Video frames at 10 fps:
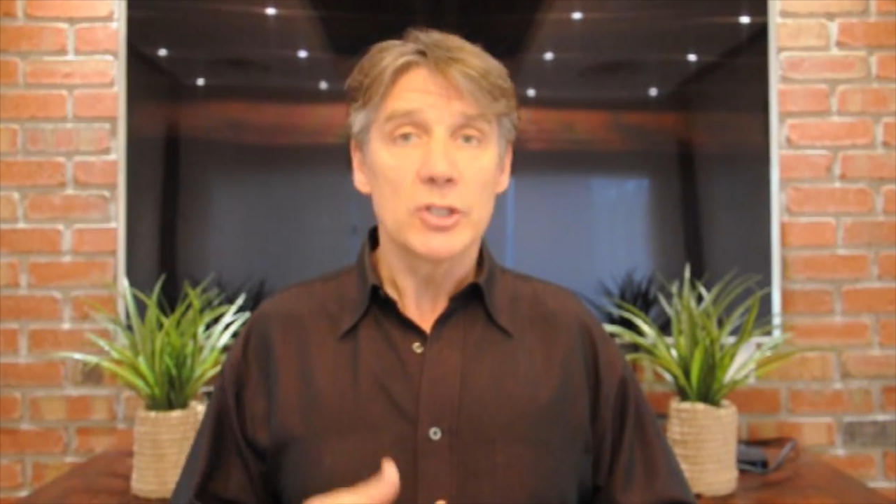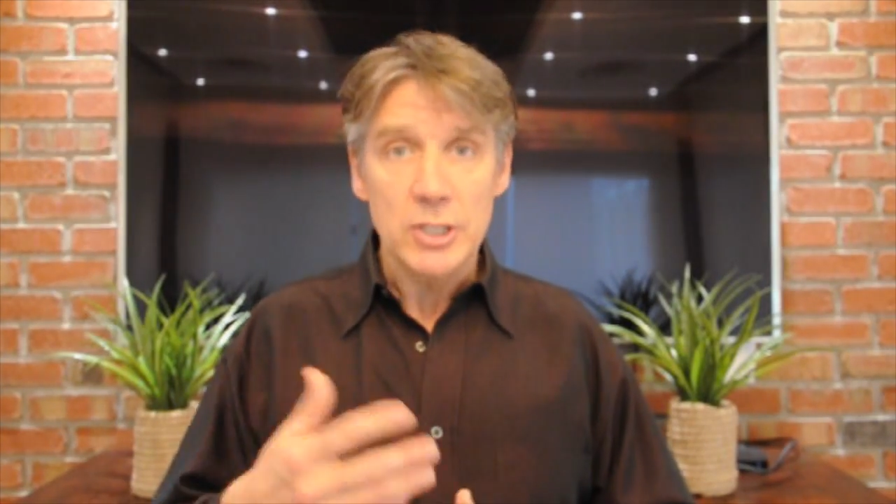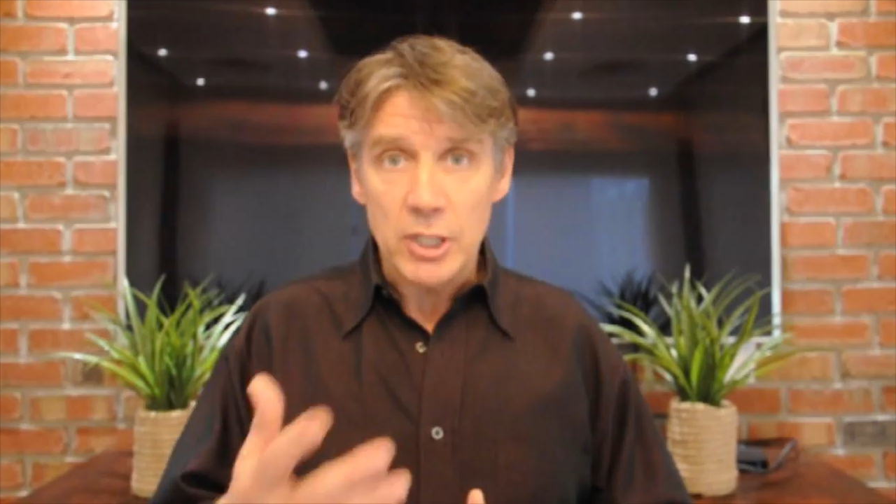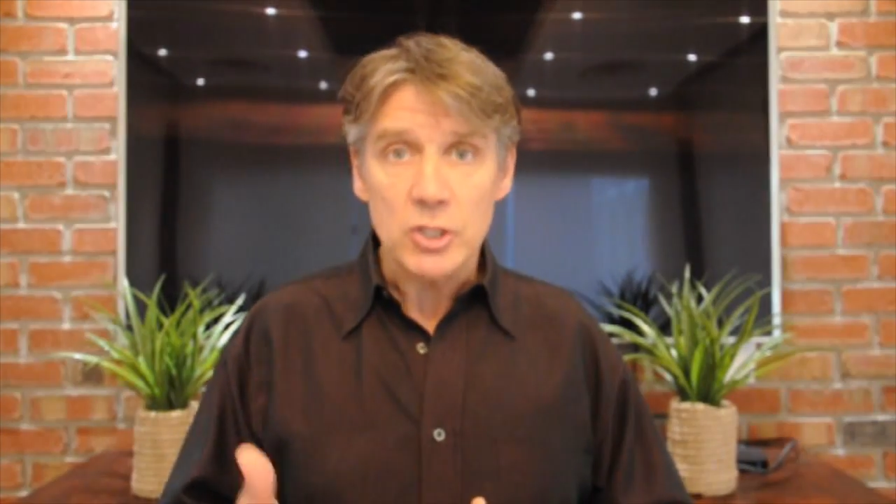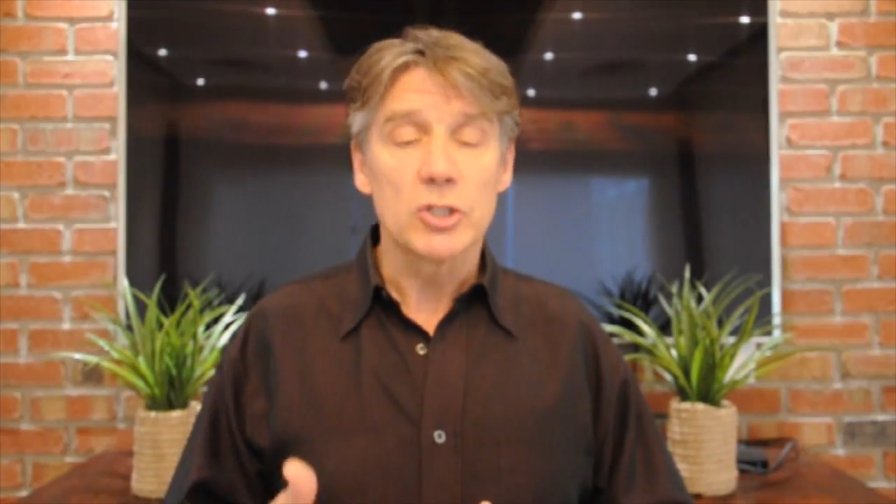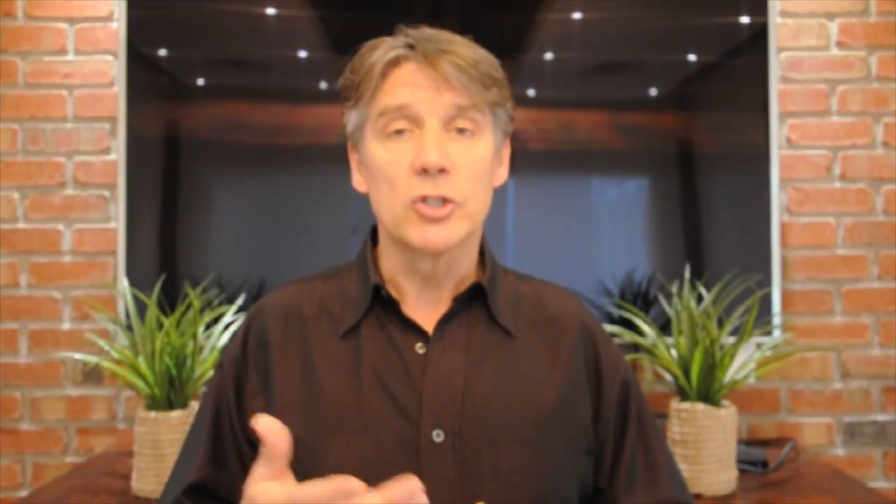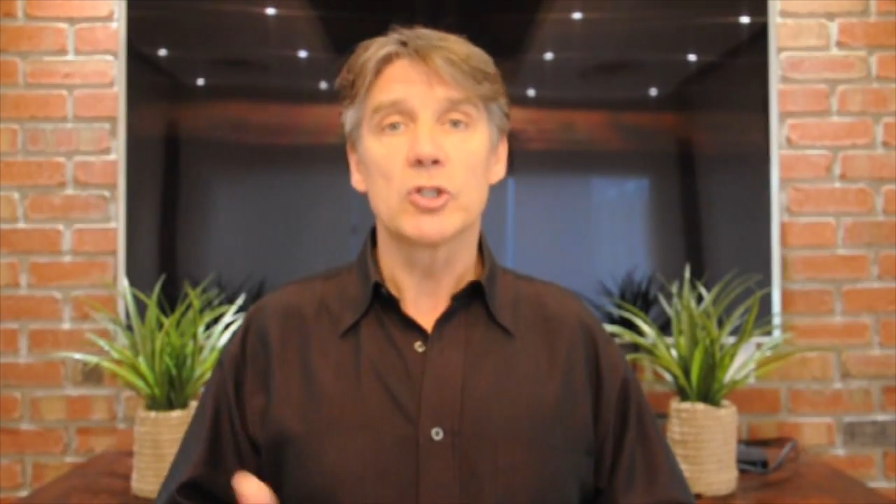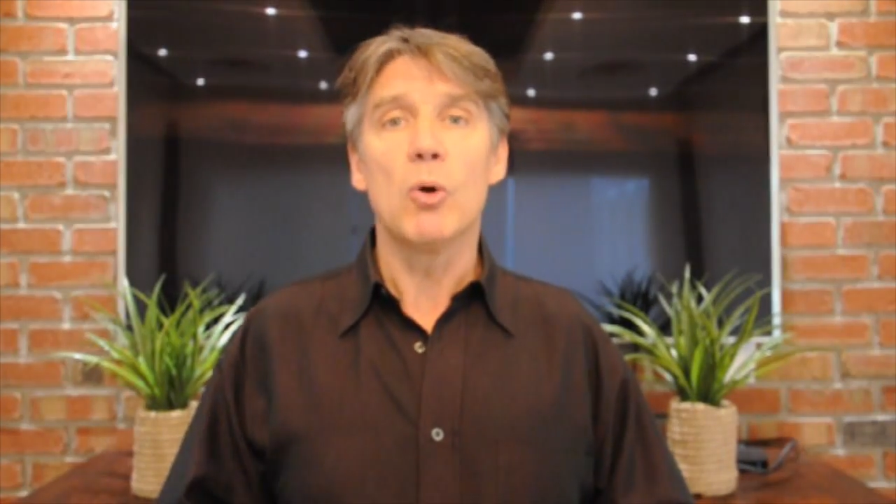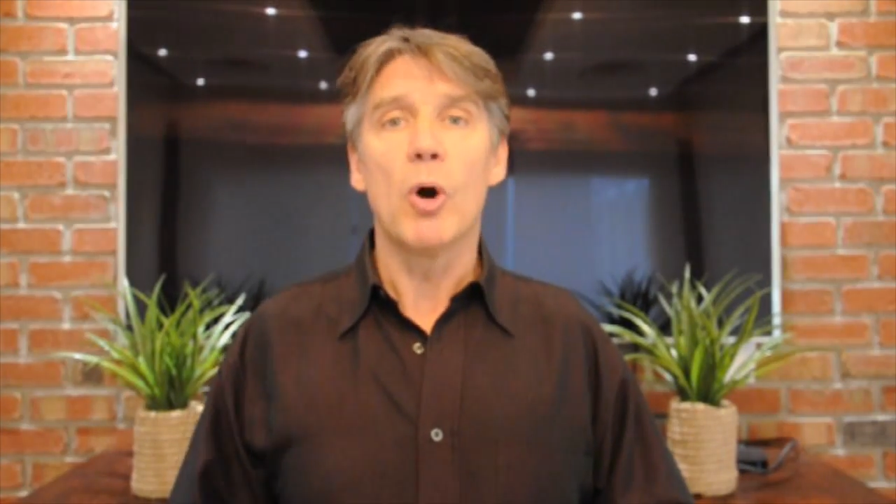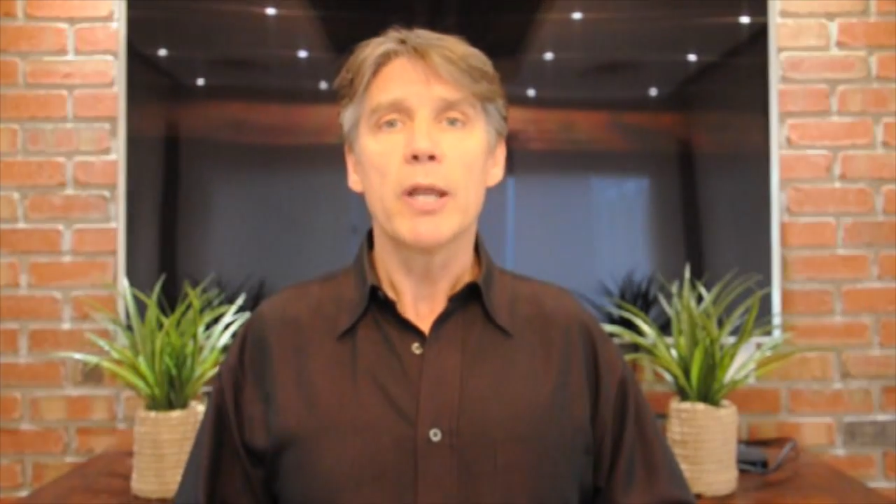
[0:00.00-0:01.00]
and addiction
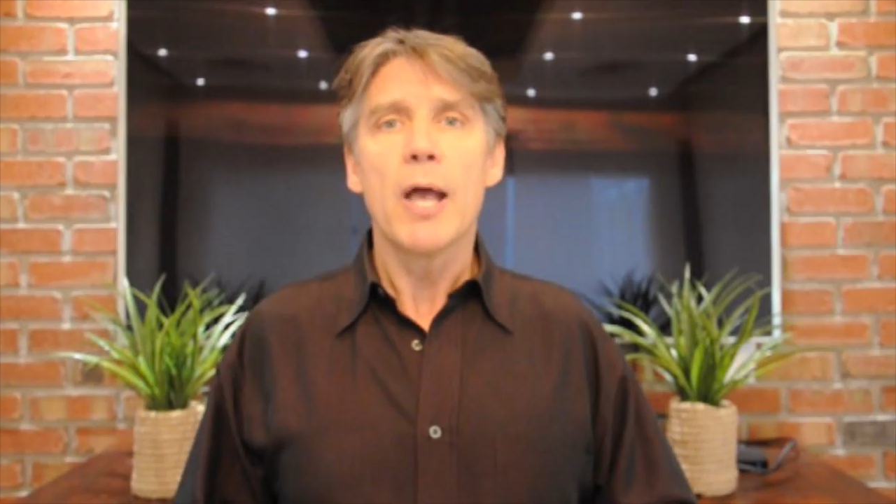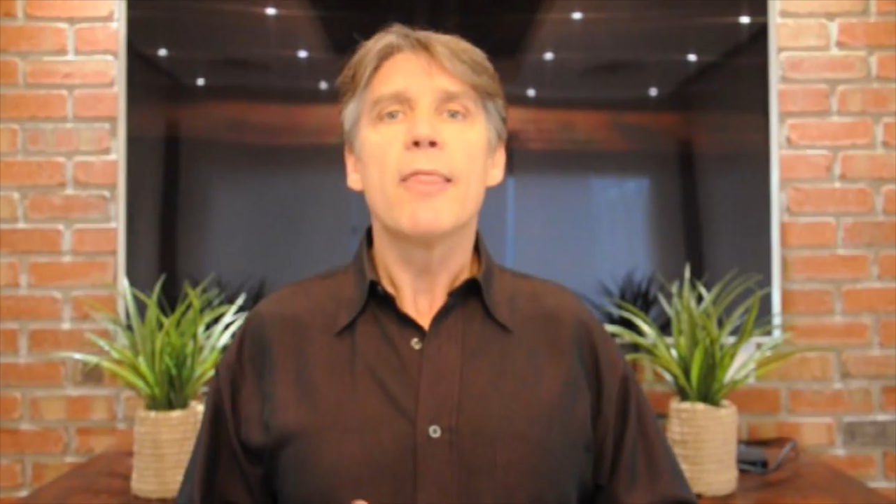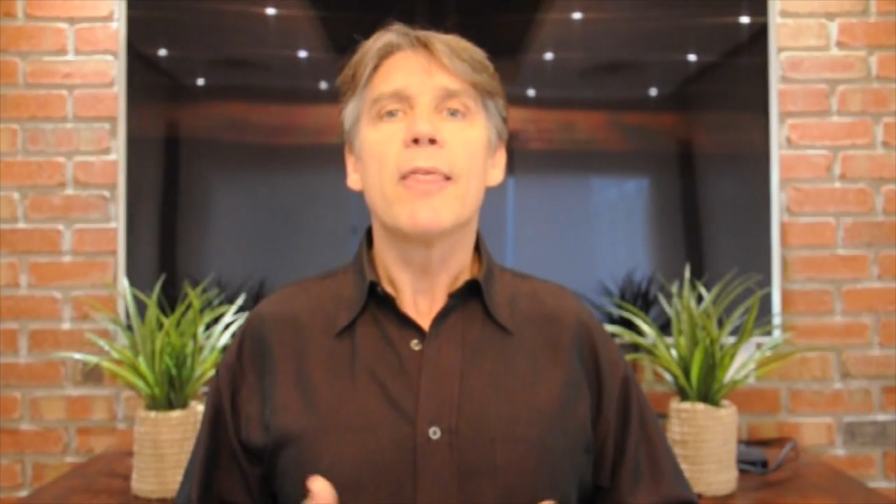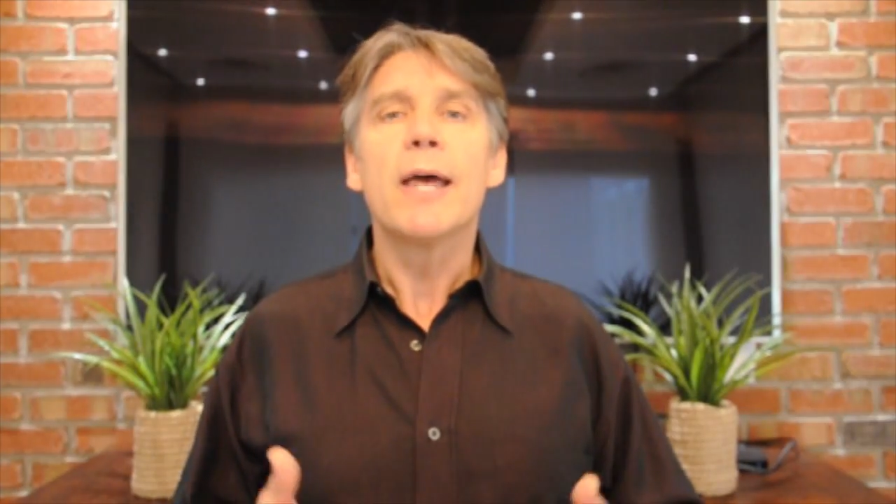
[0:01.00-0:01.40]
and so on